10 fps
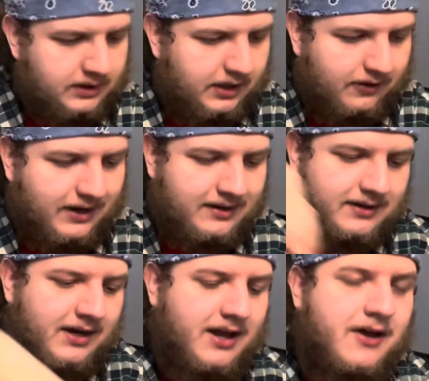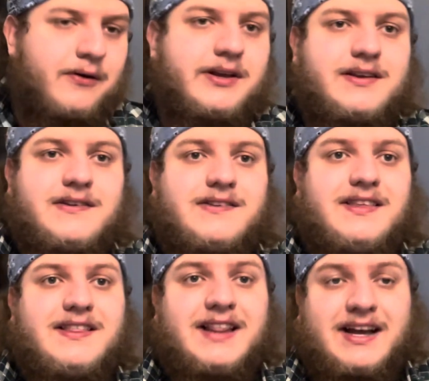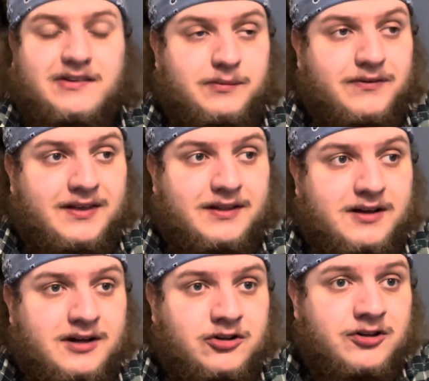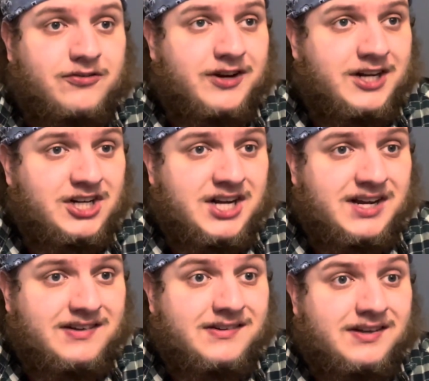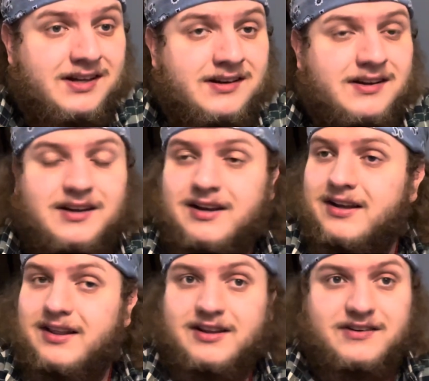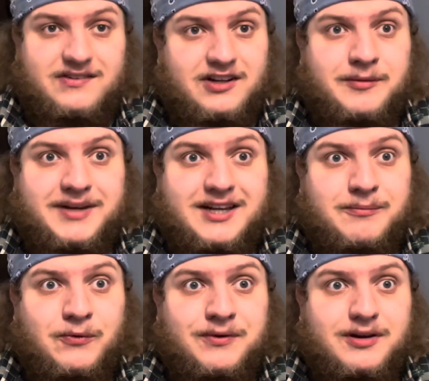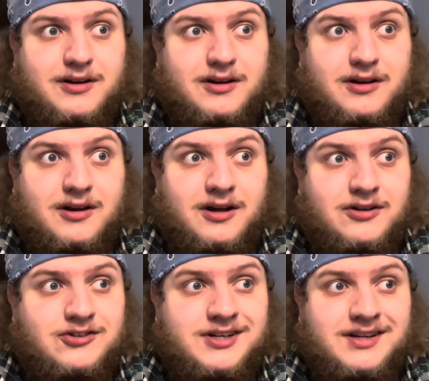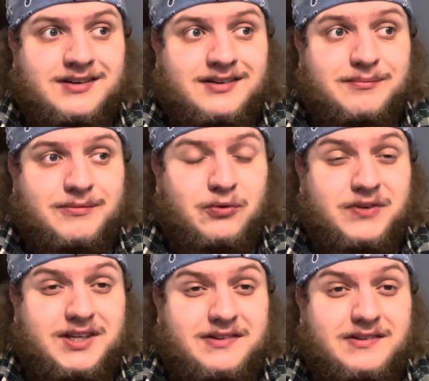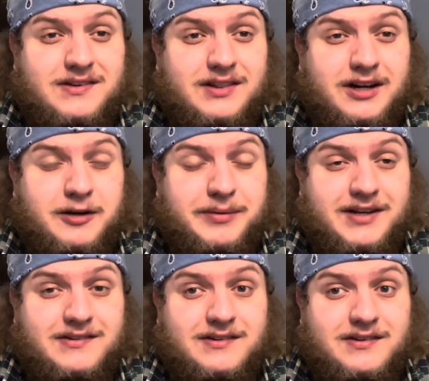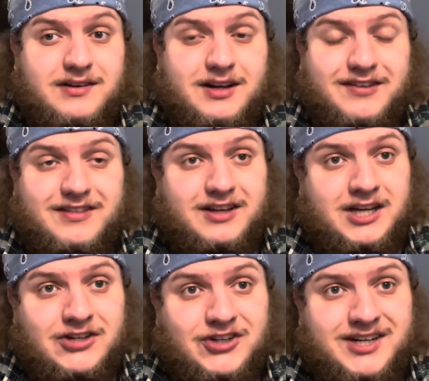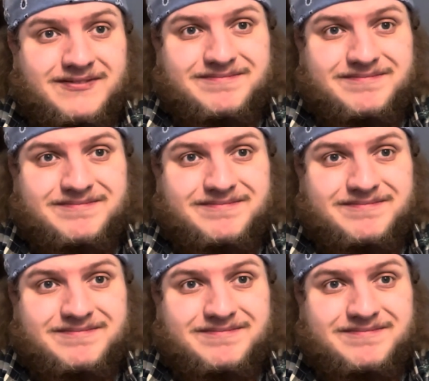Alright, now is the last movie in the Conjuring franchise, and they're still making more Conjuring movies that are based off the Conjuring.